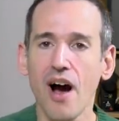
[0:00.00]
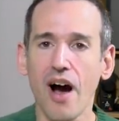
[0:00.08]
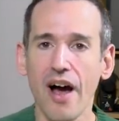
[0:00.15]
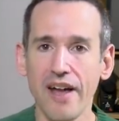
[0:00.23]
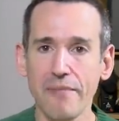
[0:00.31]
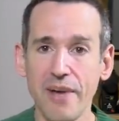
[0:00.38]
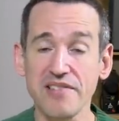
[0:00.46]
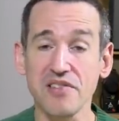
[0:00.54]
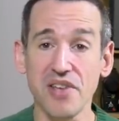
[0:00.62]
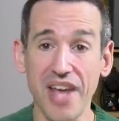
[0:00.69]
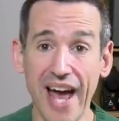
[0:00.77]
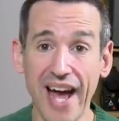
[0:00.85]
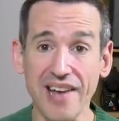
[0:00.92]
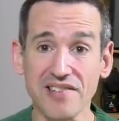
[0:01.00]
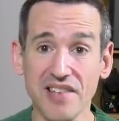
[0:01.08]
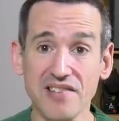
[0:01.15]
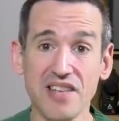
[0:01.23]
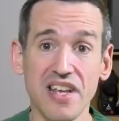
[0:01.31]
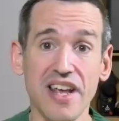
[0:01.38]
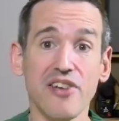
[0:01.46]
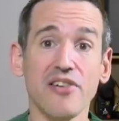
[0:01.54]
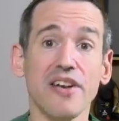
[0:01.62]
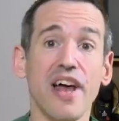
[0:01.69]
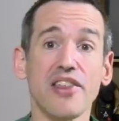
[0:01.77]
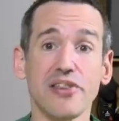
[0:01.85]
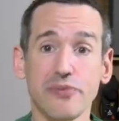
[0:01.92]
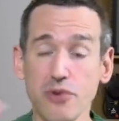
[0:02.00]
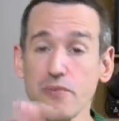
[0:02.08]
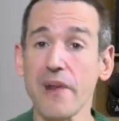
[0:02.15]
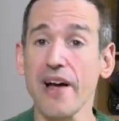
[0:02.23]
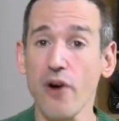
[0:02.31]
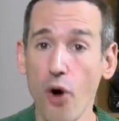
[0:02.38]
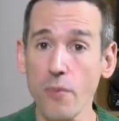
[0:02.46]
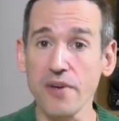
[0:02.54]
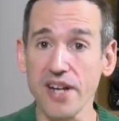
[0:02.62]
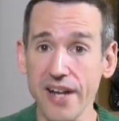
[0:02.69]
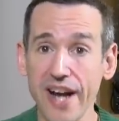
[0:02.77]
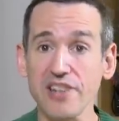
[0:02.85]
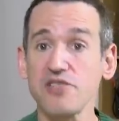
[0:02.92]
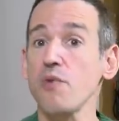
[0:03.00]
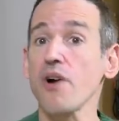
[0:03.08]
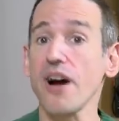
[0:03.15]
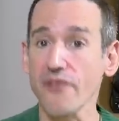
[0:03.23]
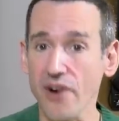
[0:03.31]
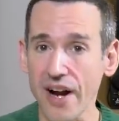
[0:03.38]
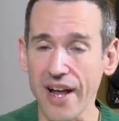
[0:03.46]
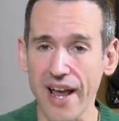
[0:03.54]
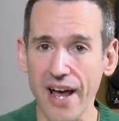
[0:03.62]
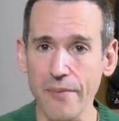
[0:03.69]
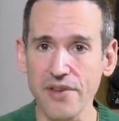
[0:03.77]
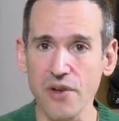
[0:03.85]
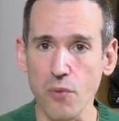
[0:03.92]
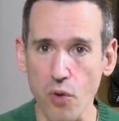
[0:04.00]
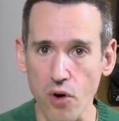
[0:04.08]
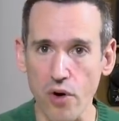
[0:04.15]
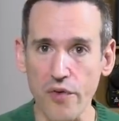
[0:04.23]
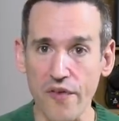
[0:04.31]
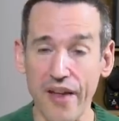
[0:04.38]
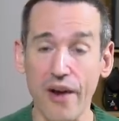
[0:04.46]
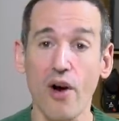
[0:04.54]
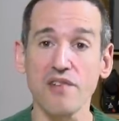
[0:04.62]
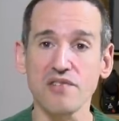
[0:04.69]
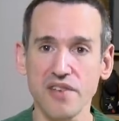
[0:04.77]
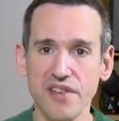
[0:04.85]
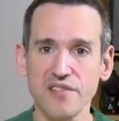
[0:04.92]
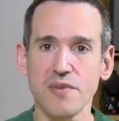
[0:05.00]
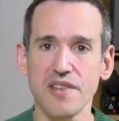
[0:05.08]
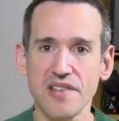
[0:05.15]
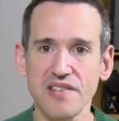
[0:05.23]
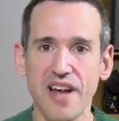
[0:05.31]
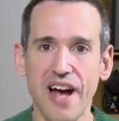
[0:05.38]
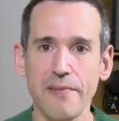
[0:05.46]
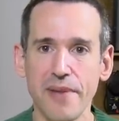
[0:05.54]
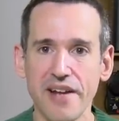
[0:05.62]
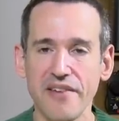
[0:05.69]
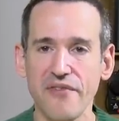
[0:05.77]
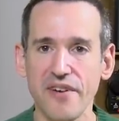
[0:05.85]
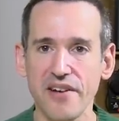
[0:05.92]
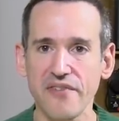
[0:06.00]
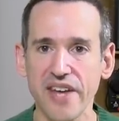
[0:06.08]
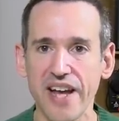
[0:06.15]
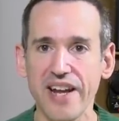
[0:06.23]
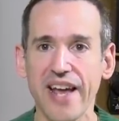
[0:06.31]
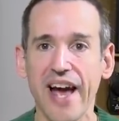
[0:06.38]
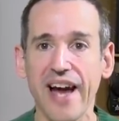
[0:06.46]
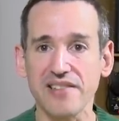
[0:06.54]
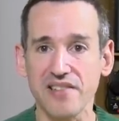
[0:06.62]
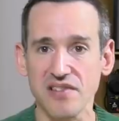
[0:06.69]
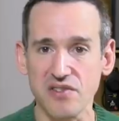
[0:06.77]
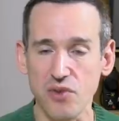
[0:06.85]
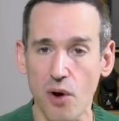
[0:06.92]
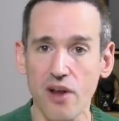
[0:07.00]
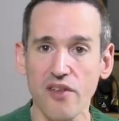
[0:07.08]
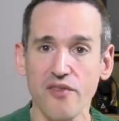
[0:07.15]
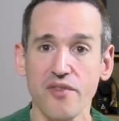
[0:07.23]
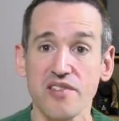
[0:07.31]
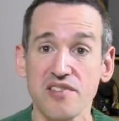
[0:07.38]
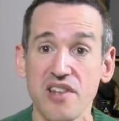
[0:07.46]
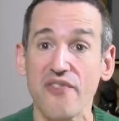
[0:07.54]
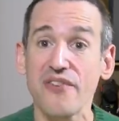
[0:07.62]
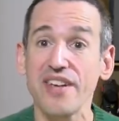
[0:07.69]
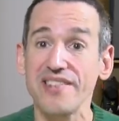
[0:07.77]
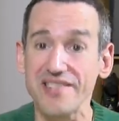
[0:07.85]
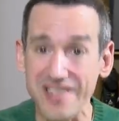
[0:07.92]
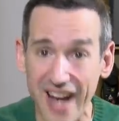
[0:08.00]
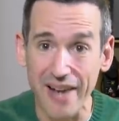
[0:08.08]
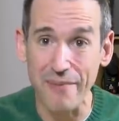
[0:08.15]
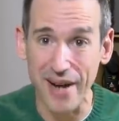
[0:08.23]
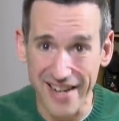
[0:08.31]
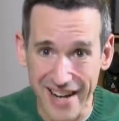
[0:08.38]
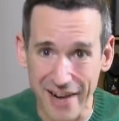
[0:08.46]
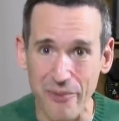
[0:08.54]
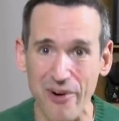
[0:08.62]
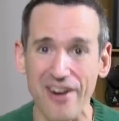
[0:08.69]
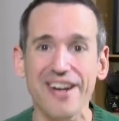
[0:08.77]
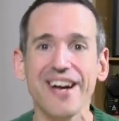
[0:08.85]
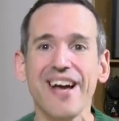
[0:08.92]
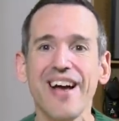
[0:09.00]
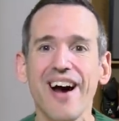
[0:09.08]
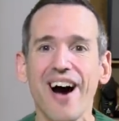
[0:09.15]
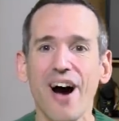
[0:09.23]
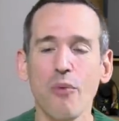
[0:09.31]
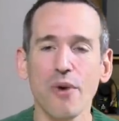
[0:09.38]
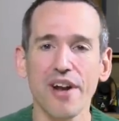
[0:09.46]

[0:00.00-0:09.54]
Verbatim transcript: uh, and basically access the internet through my home connection wherever I am in the world. And that also gives me the side benefit of getting access to all of the stuff inside my network uh,